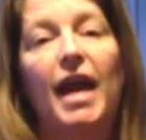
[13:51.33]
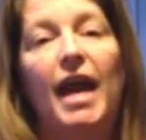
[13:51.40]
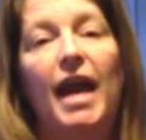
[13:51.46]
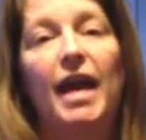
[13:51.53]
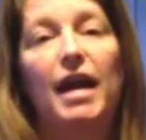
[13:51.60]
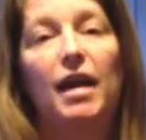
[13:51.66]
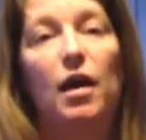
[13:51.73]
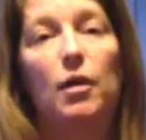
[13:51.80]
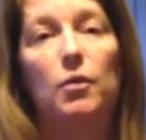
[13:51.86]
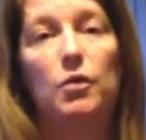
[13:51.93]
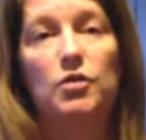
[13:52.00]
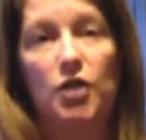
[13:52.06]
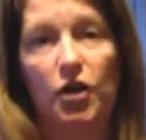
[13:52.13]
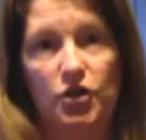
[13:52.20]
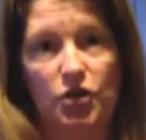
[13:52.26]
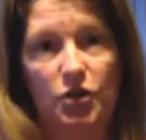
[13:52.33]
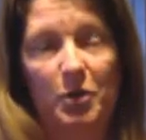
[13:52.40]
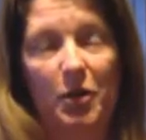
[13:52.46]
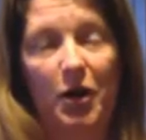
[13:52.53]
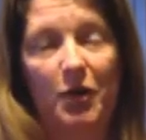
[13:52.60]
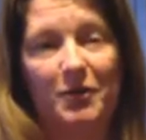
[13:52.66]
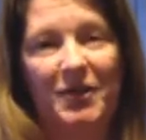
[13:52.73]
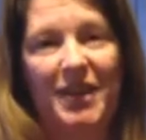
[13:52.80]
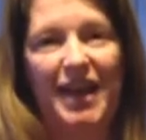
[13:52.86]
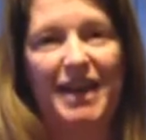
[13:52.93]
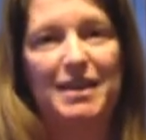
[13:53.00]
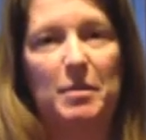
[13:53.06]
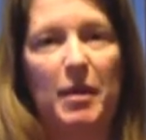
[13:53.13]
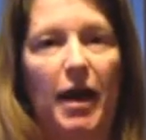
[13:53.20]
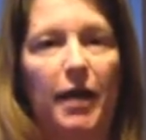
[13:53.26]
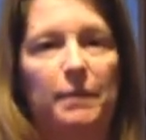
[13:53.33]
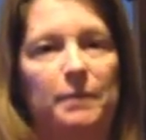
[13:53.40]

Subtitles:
and I will talk to you tomorrow. Thanks. Bye.